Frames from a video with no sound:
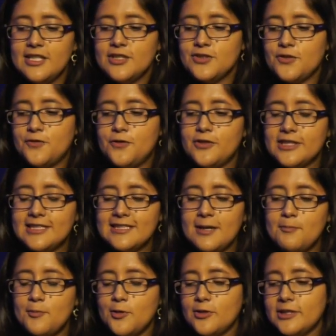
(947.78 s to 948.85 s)
So for
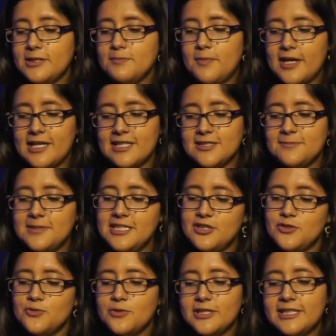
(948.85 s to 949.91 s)
example, in package B,
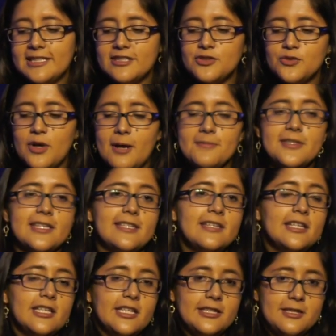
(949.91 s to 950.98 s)
you will need to update
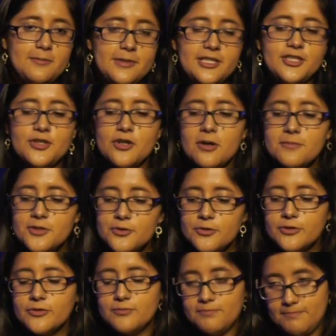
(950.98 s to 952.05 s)
the version of your
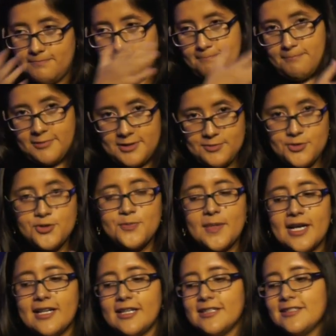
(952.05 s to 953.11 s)
previous
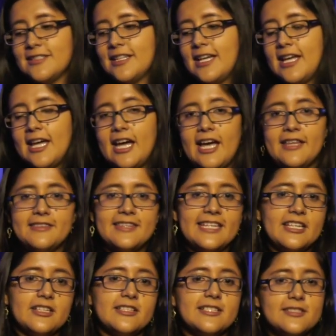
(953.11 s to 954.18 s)
package and
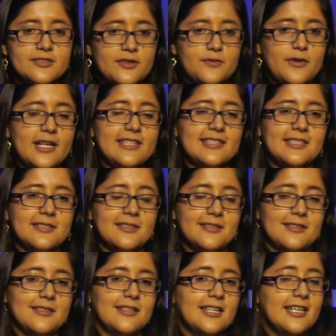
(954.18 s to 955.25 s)
then start writing.
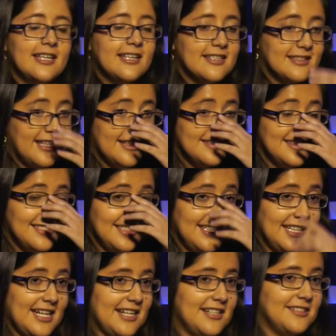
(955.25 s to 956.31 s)
That's
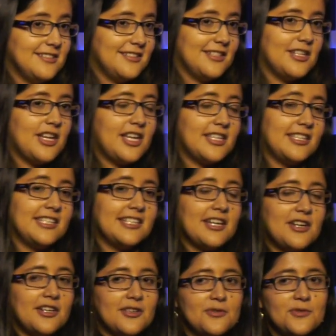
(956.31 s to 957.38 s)
in
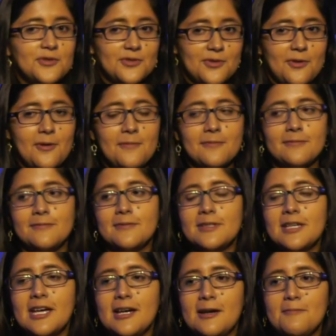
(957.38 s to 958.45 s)
a good,
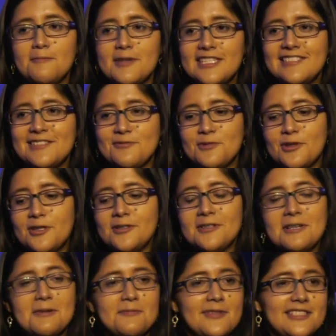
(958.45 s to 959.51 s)
amazing word,
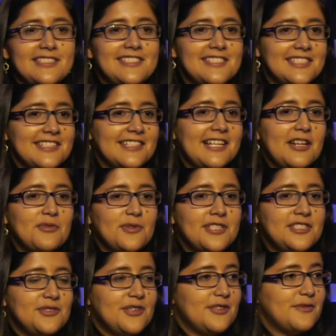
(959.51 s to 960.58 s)
but in general, when you are